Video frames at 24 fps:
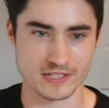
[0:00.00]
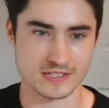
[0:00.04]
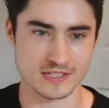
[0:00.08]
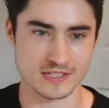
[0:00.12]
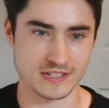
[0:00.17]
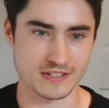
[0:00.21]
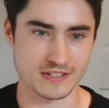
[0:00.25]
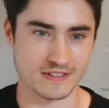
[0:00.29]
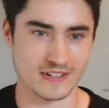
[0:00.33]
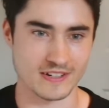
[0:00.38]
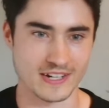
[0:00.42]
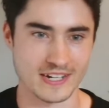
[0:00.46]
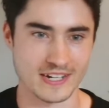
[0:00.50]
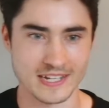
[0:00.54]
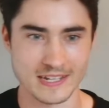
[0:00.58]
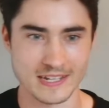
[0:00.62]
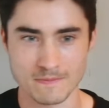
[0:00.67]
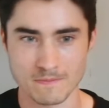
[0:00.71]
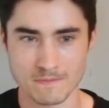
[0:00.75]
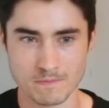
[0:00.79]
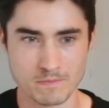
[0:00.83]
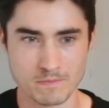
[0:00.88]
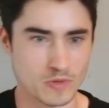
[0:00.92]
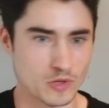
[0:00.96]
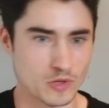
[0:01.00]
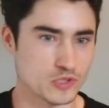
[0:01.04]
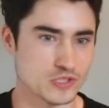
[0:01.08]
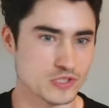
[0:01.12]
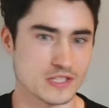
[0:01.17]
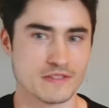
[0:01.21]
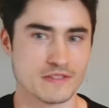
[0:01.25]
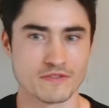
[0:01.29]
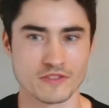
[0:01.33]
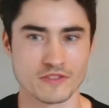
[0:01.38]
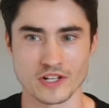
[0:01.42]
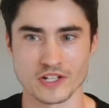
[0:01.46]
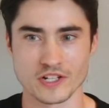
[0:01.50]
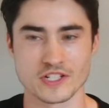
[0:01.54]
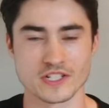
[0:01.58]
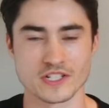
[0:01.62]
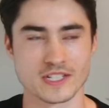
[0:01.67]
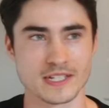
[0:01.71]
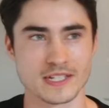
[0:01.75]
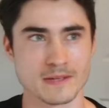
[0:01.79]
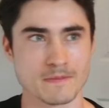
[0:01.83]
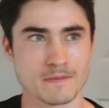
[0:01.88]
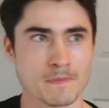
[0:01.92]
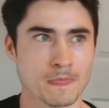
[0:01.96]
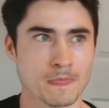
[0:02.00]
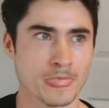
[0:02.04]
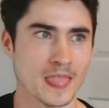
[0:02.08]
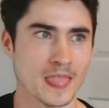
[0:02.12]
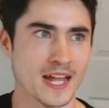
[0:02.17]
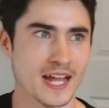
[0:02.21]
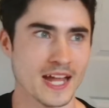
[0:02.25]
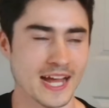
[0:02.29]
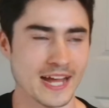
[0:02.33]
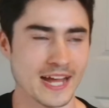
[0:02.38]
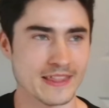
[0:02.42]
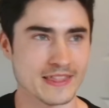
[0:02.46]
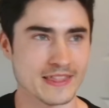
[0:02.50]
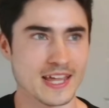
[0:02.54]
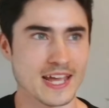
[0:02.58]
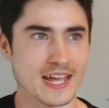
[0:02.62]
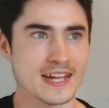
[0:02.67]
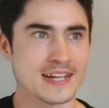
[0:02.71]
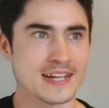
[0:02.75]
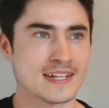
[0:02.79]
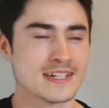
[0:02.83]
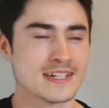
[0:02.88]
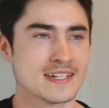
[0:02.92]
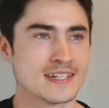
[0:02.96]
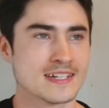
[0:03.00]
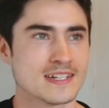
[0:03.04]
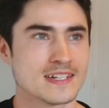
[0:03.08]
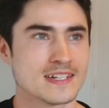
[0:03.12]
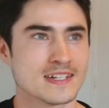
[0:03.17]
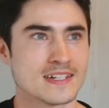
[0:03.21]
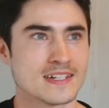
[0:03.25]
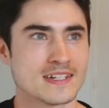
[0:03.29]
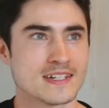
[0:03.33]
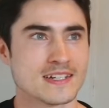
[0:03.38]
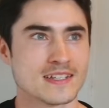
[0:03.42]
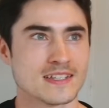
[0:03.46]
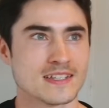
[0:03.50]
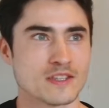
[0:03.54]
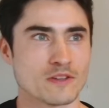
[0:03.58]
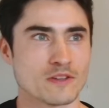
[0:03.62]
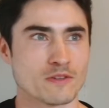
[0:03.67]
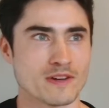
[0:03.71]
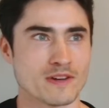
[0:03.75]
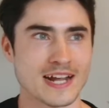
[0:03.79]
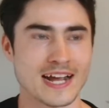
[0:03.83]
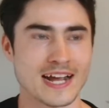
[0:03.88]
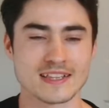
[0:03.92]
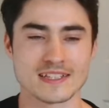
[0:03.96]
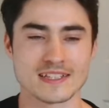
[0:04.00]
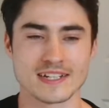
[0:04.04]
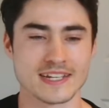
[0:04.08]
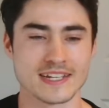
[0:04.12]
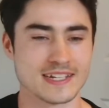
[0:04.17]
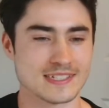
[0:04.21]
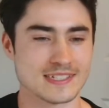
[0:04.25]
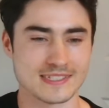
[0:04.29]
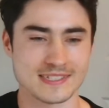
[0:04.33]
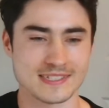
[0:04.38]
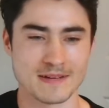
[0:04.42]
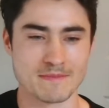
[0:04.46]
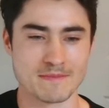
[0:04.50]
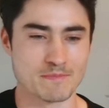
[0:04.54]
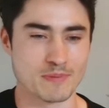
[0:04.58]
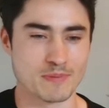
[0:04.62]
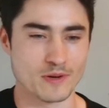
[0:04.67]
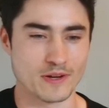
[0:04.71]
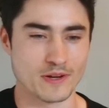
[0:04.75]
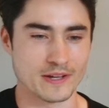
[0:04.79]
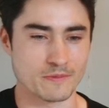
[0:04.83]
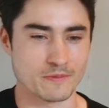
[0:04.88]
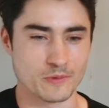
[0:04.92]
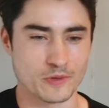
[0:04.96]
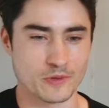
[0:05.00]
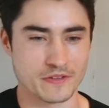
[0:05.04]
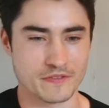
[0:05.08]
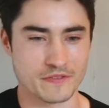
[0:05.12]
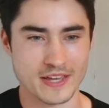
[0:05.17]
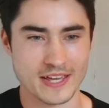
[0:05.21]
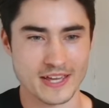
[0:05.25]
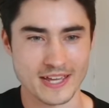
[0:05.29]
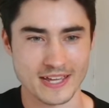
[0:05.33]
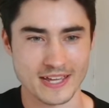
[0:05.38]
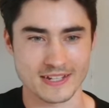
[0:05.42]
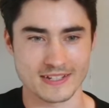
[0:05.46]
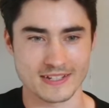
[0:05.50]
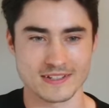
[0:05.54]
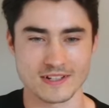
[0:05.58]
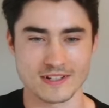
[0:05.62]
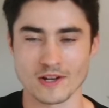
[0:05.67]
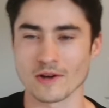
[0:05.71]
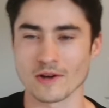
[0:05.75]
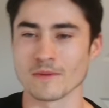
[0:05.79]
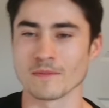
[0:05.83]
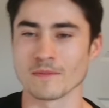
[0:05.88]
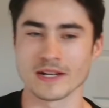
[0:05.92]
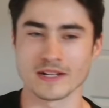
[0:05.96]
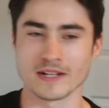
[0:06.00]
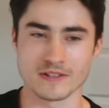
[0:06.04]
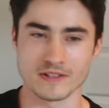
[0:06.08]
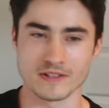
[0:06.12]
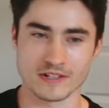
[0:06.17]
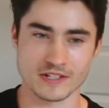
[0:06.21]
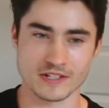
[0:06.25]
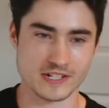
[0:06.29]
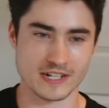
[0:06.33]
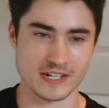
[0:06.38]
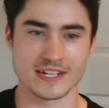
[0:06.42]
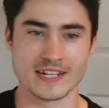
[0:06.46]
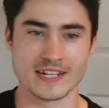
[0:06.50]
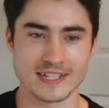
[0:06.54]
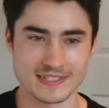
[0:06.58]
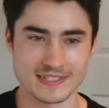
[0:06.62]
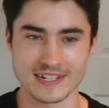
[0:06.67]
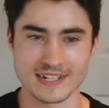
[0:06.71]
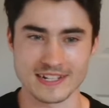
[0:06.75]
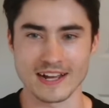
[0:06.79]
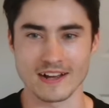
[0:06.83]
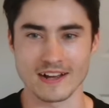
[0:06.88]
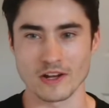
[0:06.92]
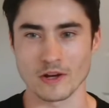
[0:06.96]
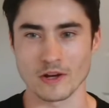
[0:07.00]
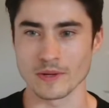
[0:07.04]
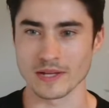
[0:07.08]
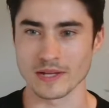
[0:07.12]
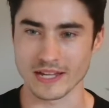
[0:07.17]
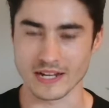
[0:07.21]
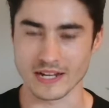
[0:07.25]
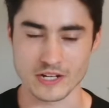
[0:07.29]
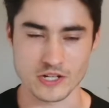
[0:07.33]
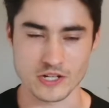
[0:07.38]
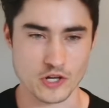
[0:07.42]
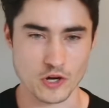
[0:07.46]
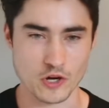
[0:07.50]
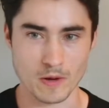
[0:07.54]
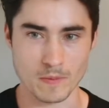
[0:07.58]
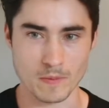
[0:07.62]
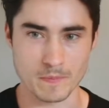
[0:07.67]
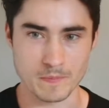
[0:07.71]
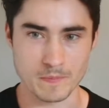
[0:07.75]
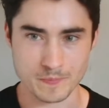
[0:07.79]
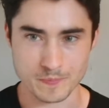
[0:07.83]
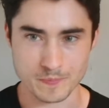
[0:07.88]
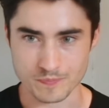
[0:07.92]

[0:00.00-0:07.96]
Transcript: degree, mostly virtually, and then the reality at some point would have hit. Oh my gosh, I need to now go and get a job.